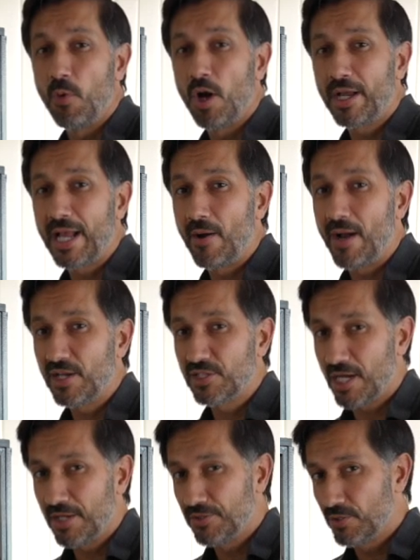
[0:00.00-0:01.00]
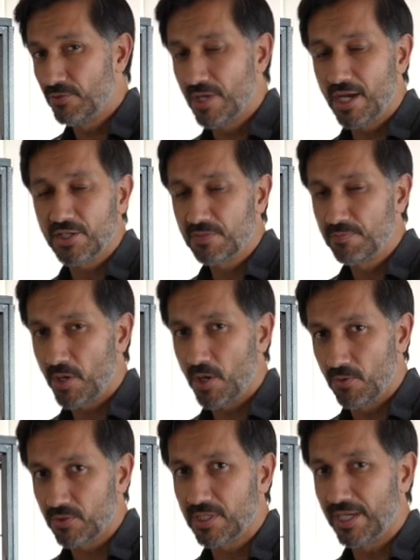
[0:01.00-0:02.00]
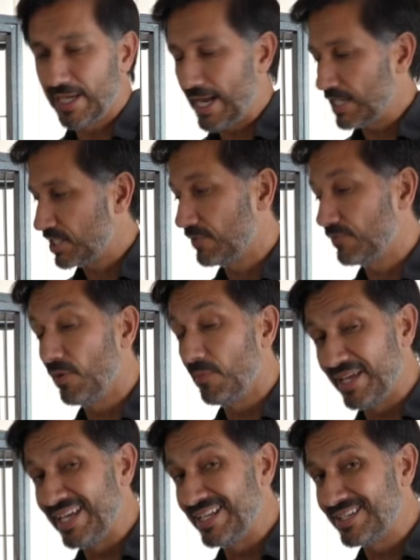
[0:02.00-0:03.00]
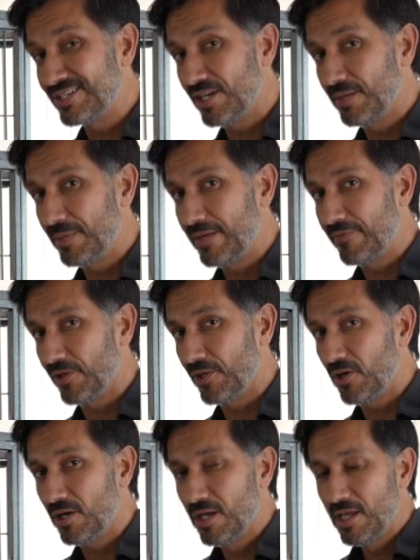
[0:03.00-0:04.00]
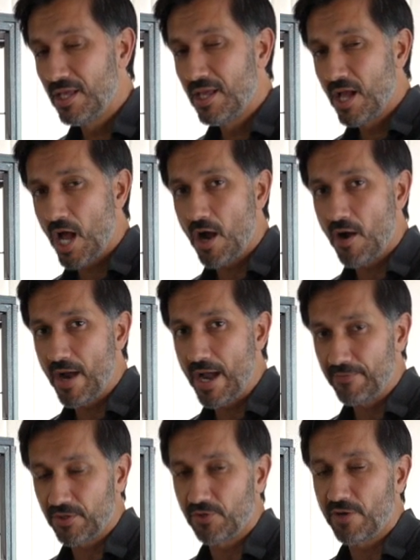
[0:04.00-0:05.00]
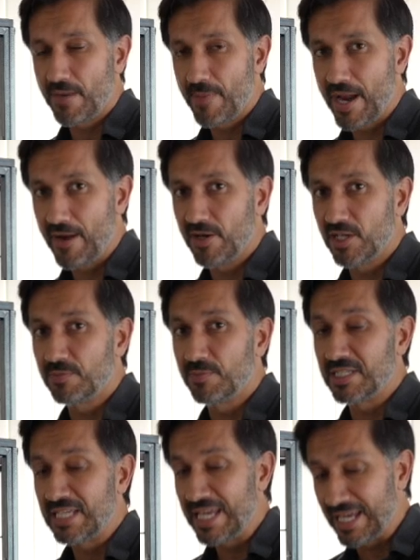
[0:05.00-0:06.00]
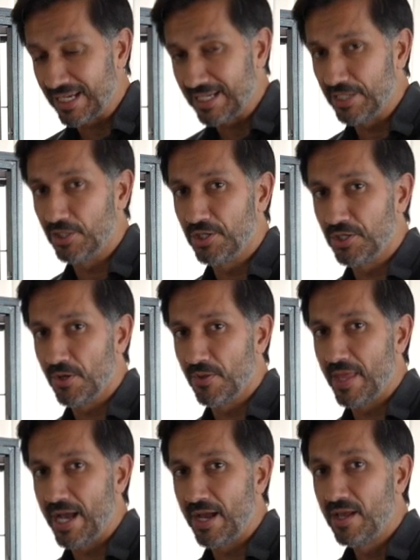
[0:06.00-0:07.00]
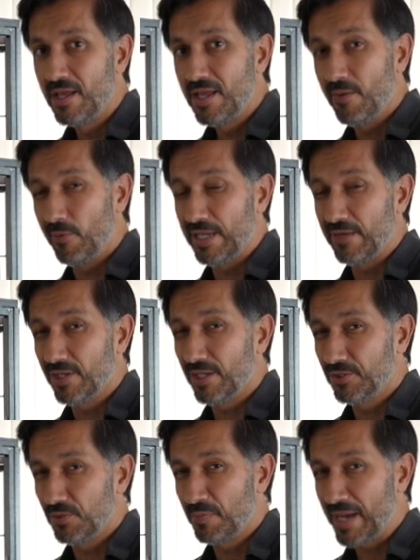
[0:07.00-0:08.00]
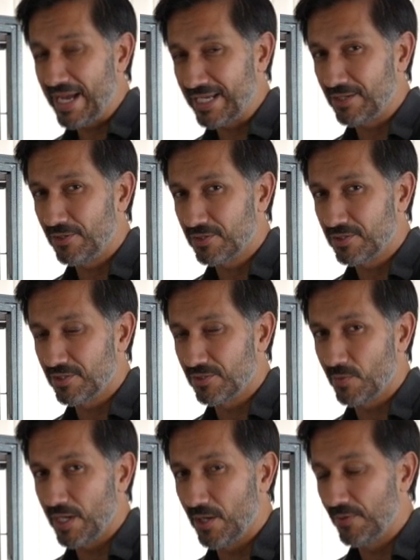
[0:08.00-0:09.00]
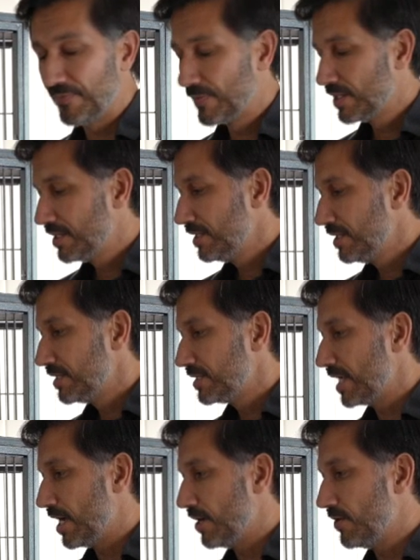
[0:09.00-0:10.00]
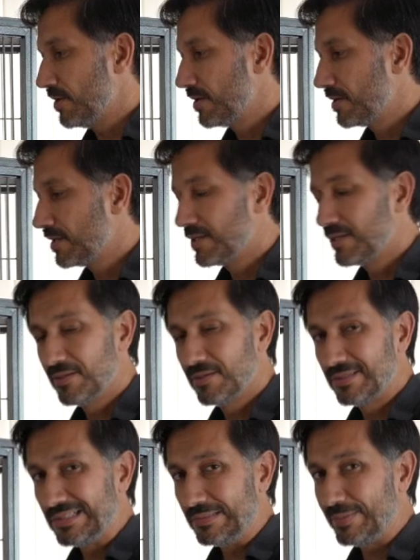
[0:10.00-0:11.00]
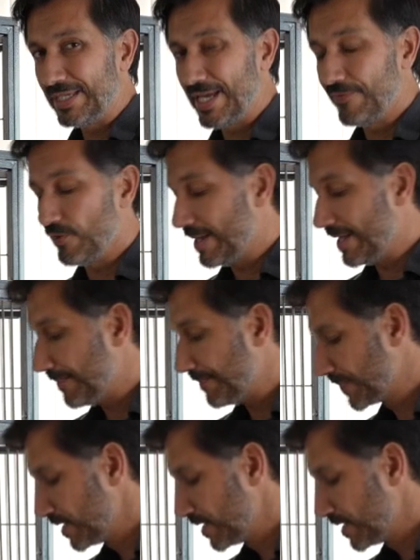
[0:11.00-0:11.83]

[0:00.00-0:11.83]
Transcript: work out how to undo nuts, bolts and catches from the inside, believe it or not. Our African grey parrot is particularly good at doing that. Will even undo padlocks as well. So be careful about